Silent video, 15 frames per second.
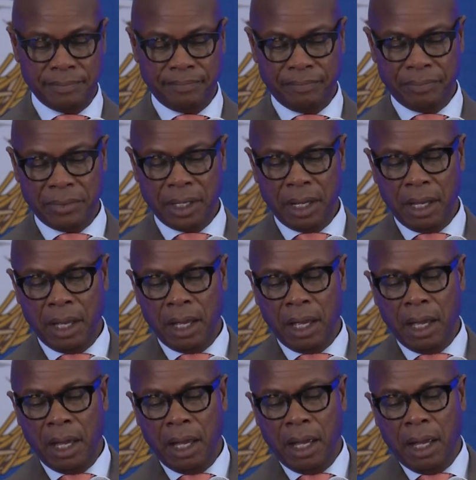
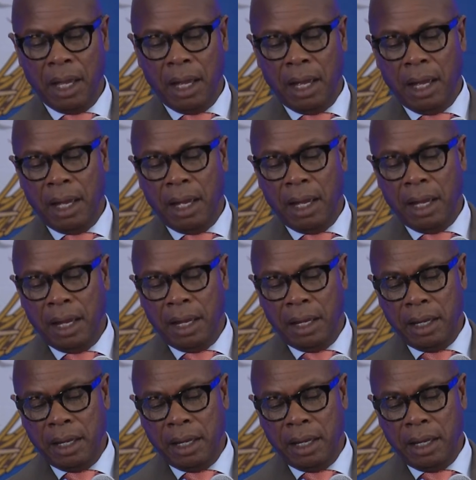(silence)